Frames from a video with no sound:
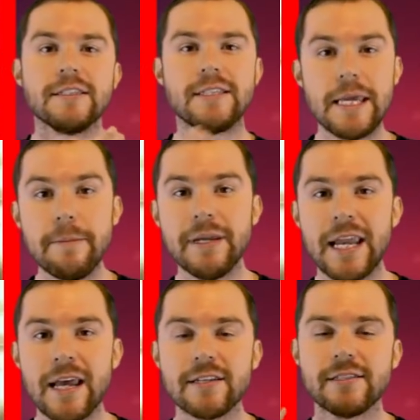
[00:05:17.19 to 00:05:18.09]
Team
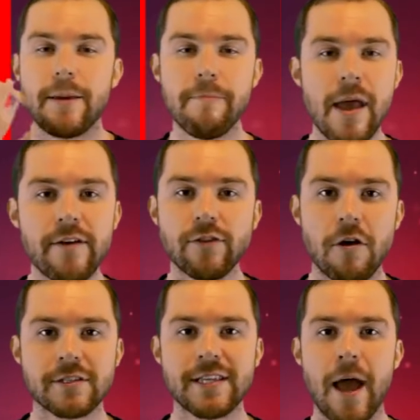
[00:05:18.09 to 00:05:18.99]
Bananas, they may have
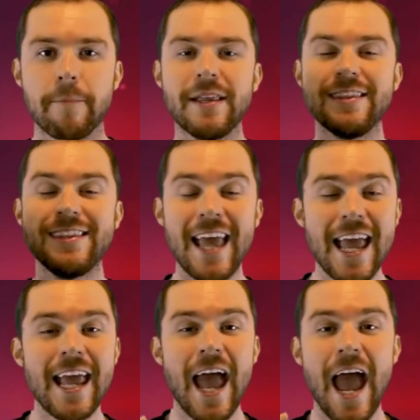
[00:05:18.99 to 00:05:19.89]
lost Zach, but
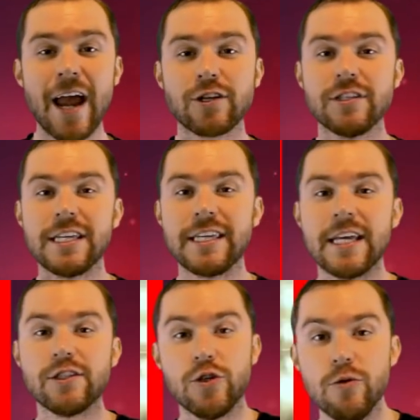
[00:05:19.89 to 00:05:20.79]
they actually
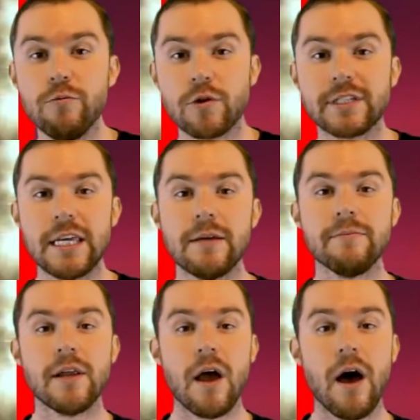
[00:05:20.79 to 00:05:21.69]
get two more
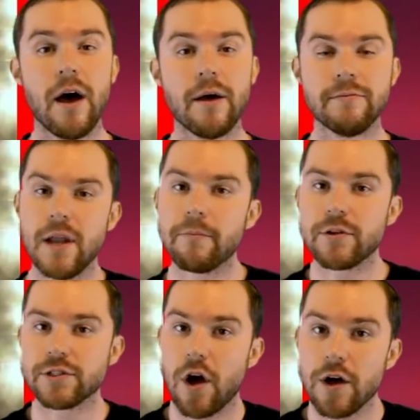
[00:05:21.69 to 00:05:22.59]
team
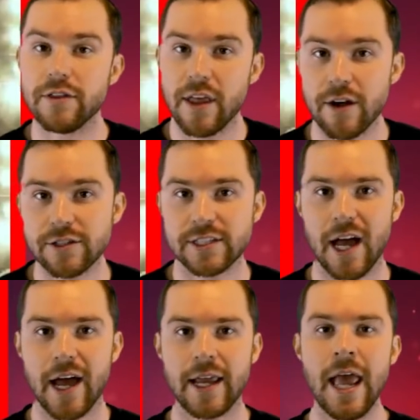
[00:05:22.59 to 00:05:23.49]
numbers on their
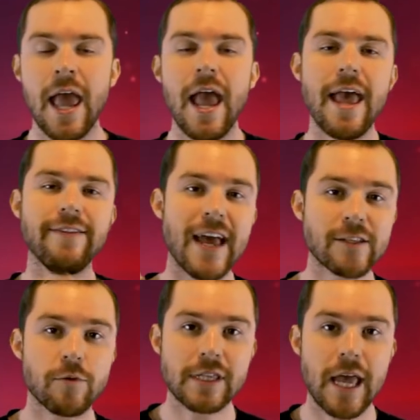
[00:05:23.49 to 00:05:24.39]
side, and
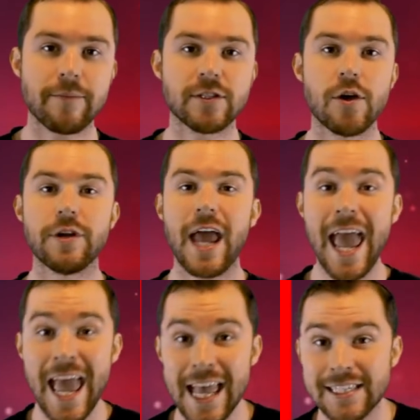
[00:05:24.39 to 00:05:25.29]
that's where the episode
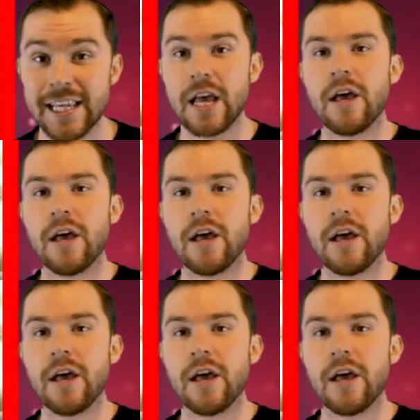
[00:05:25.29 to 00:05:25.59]
ends.